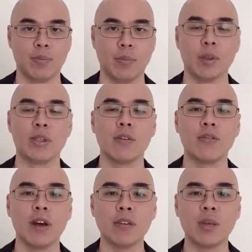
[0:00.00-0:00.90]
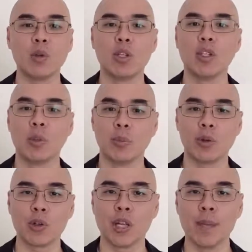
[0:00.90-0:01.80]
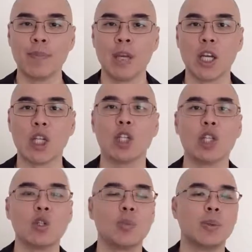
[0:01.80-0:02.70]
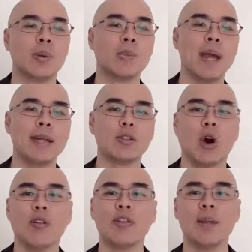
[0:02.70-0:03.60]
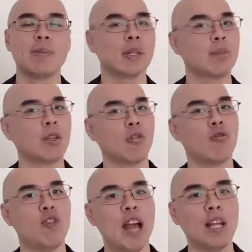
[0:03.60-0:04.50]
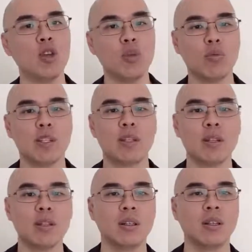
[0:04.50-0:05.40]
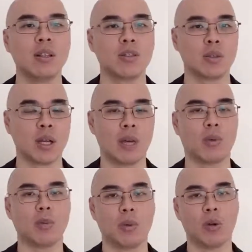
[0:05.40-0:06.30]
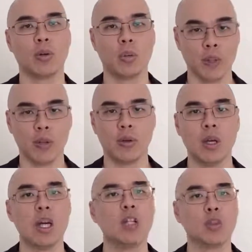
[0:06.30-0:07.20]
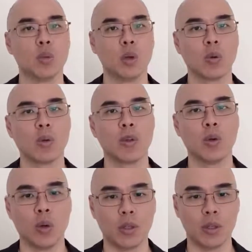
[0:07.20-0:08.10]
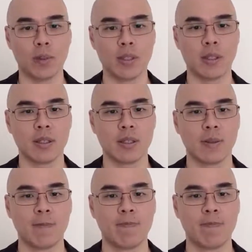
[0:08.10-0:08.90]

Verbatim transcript: Once you have found them, you need to approach them. You need to be prepared to offer them something of value in return to come on board with you to work with you on your business.